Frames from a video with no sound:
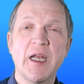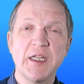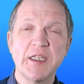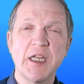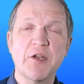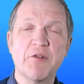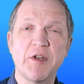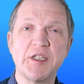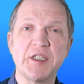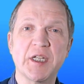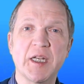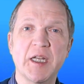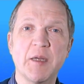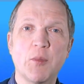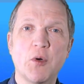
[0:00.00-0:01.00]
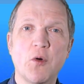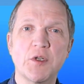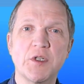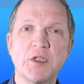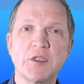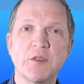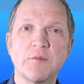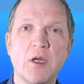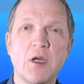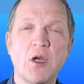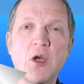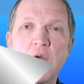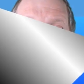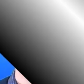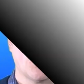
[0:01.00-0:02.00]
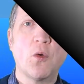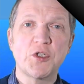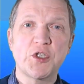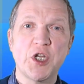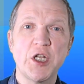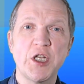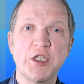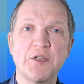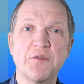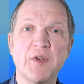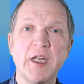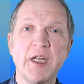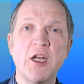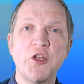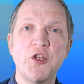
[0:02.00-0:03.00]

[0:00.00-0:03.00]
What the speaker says: is increasingly important. Alternatively,